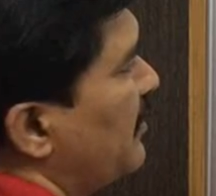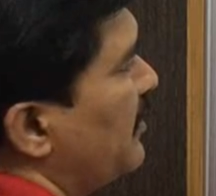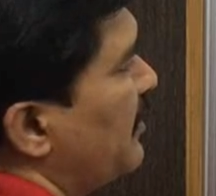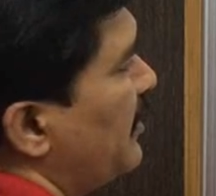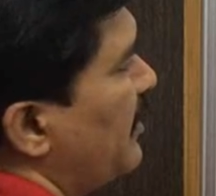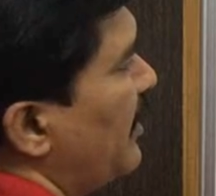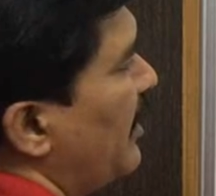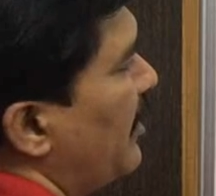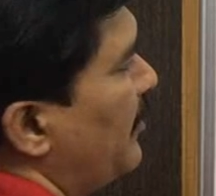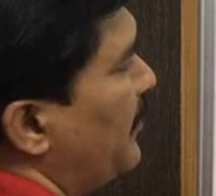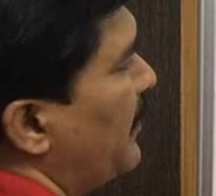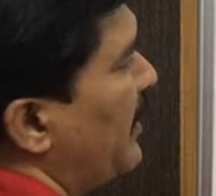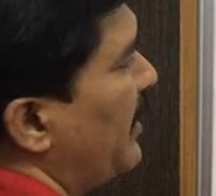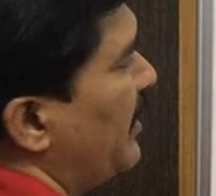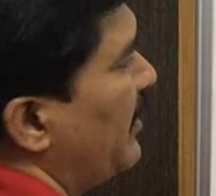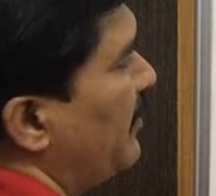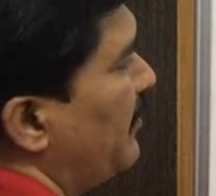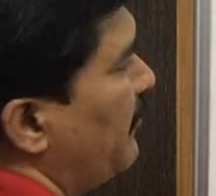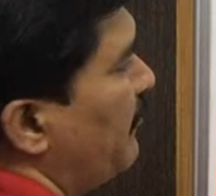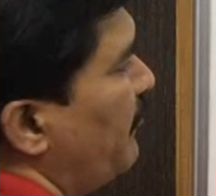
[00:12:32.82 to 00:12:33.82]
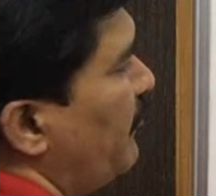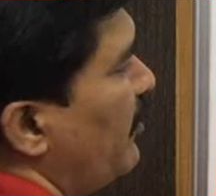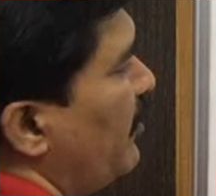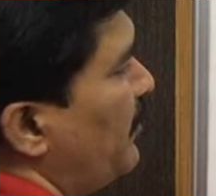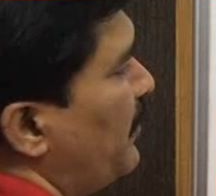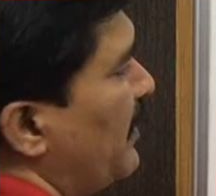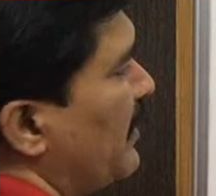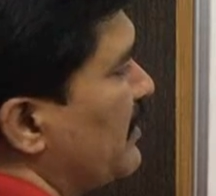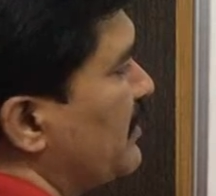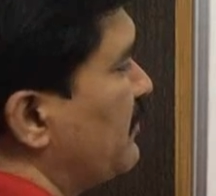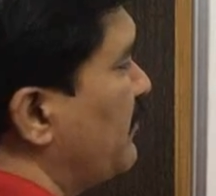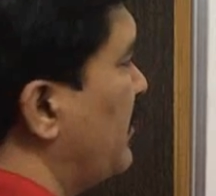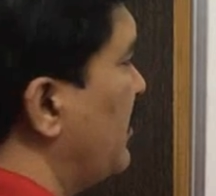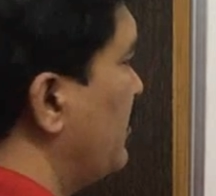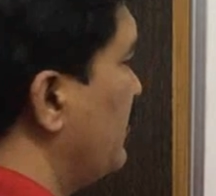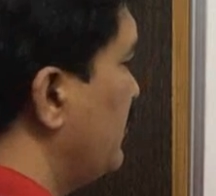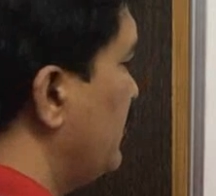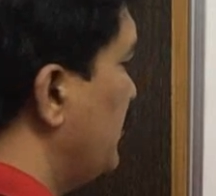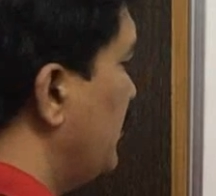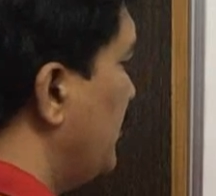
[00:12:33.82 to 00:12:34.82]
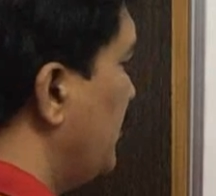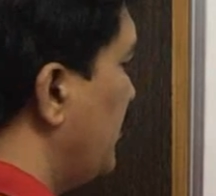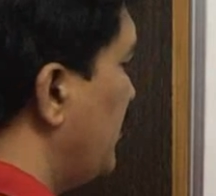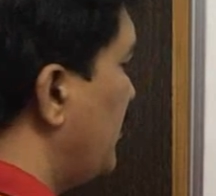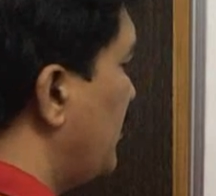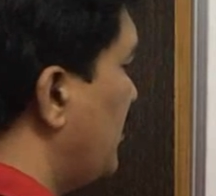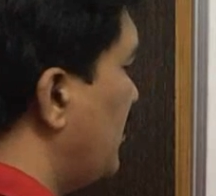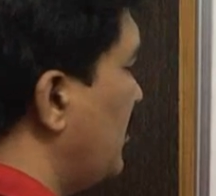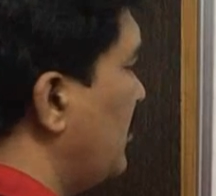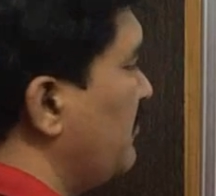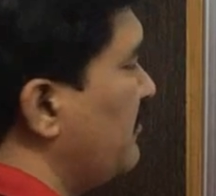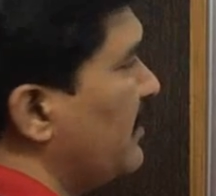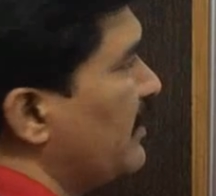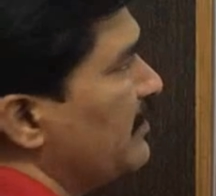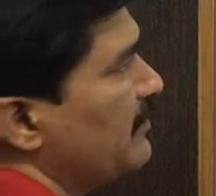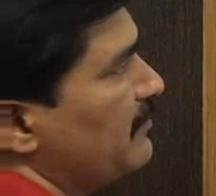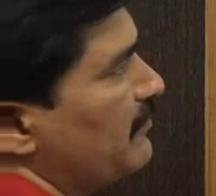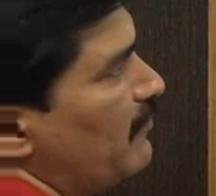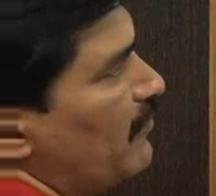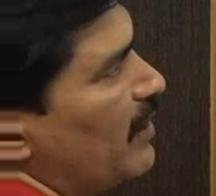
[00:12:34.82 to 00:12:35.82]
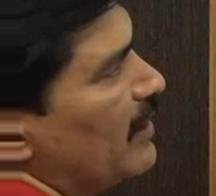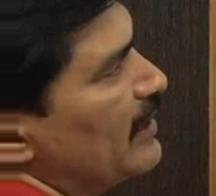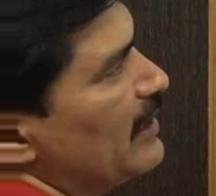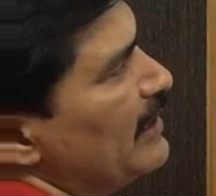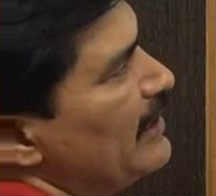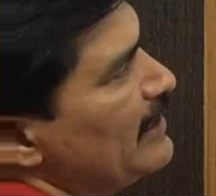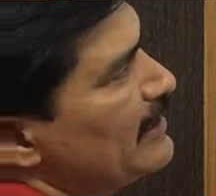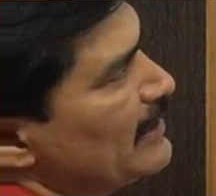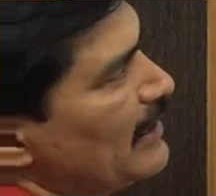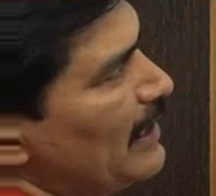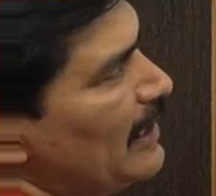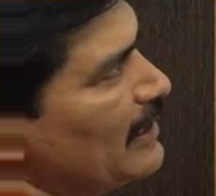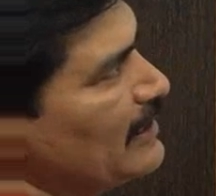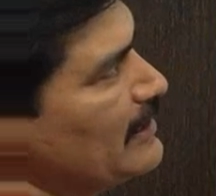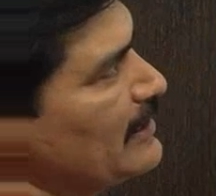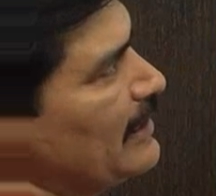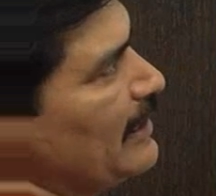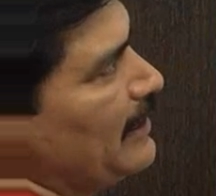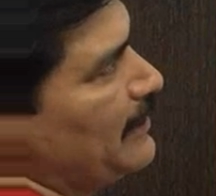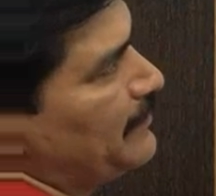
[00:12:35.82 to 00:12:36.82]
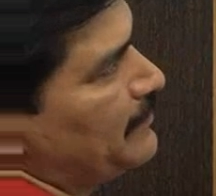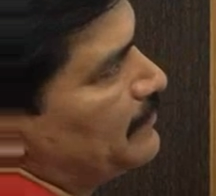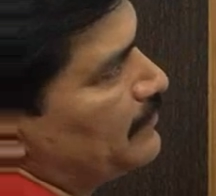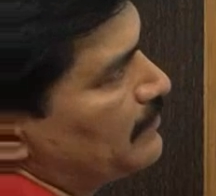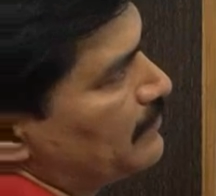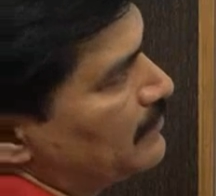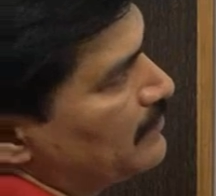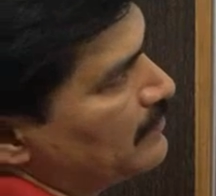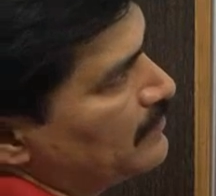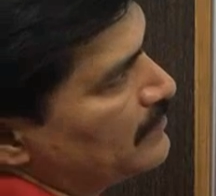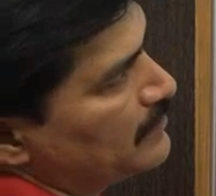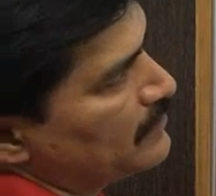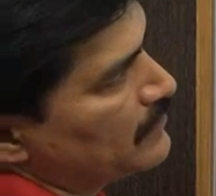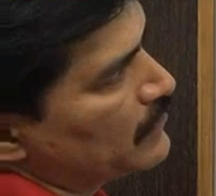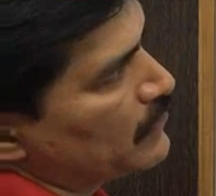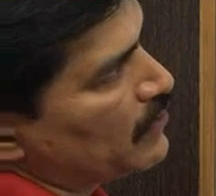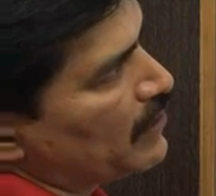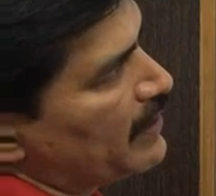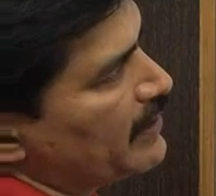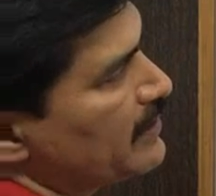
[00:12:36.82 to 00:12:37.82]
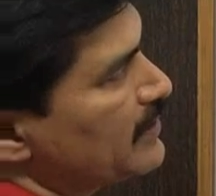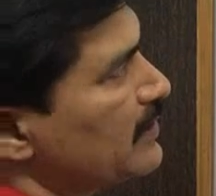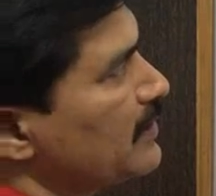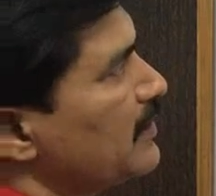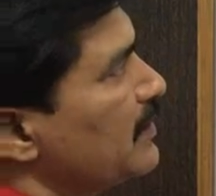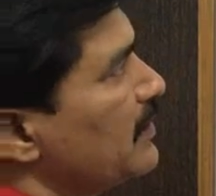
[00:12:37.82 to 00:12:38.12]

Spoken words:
10 by v plus 1. Third one, what he is asking, right,